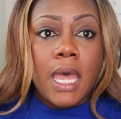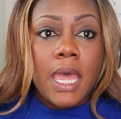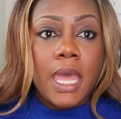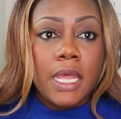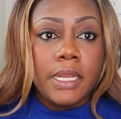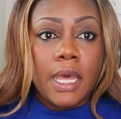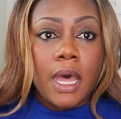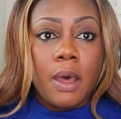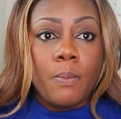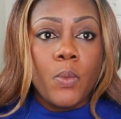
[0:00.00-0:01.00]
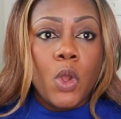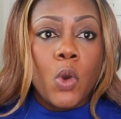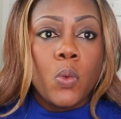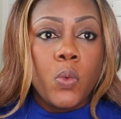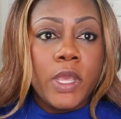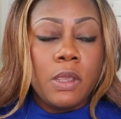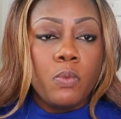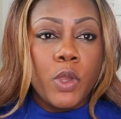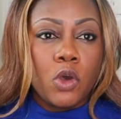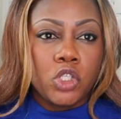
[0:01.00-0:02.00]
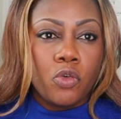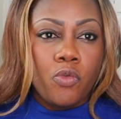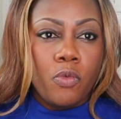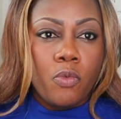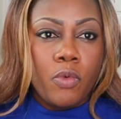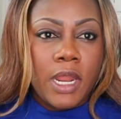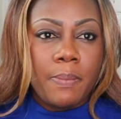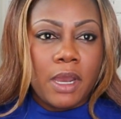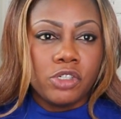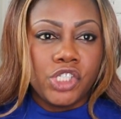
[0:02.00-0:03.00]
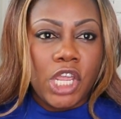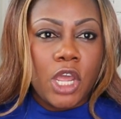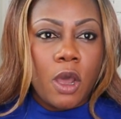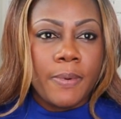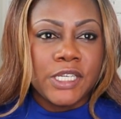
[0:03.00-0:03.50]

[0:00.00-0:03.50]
And we also read about Jacob.